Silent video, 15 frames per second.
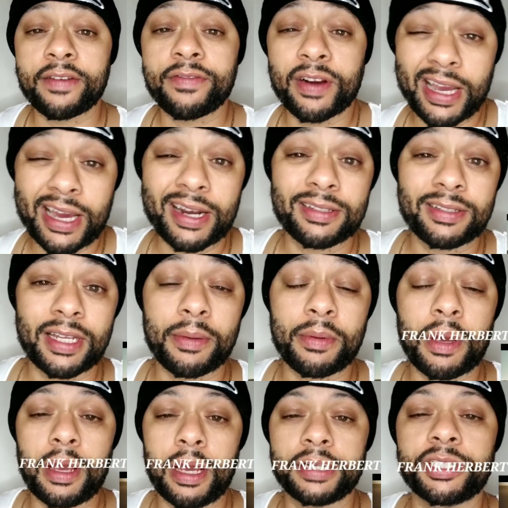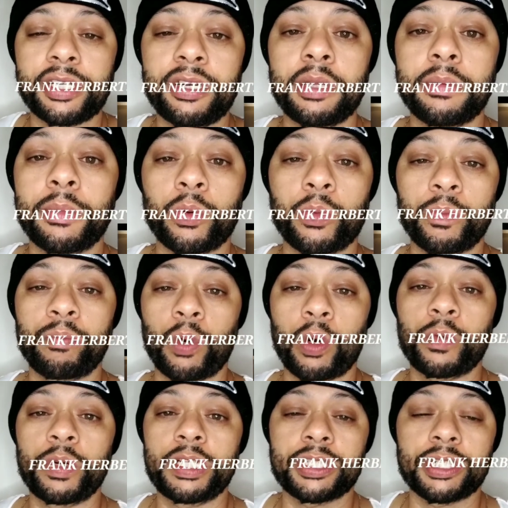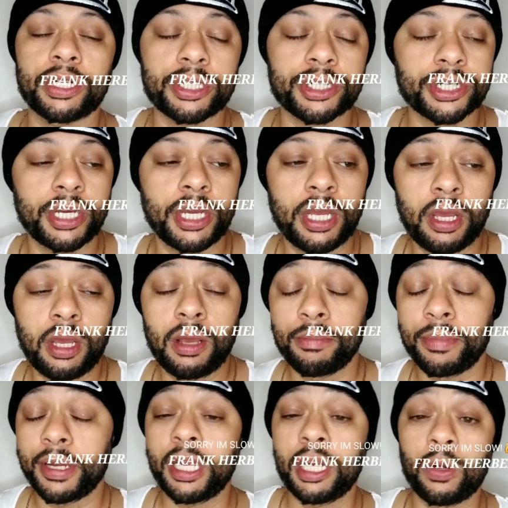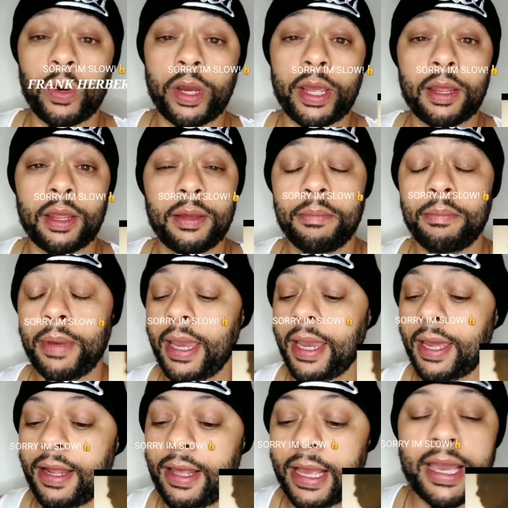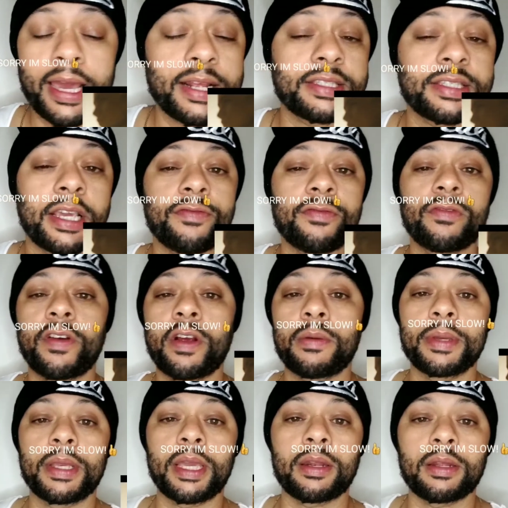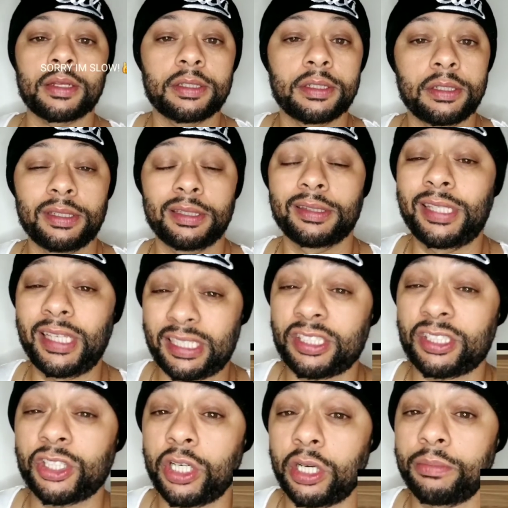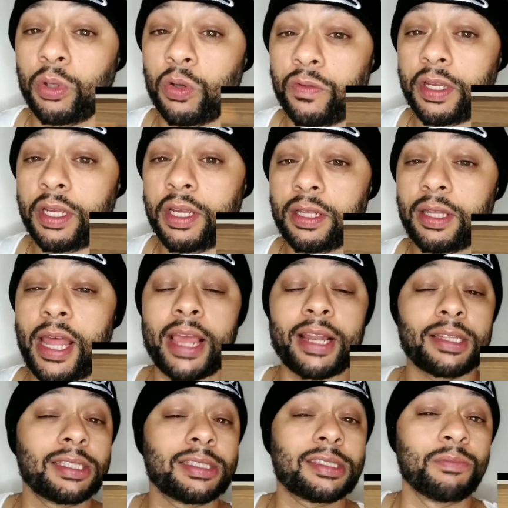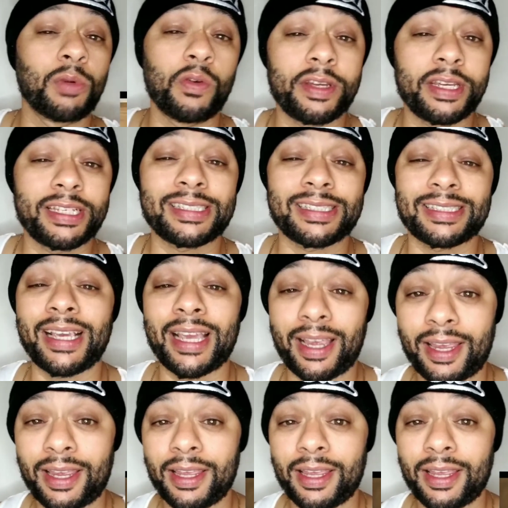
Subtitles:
I forgot his name. I should have done more research. But anyway, man, I gotta say from the very beginning, this is a good movie. Like, this movie is sick.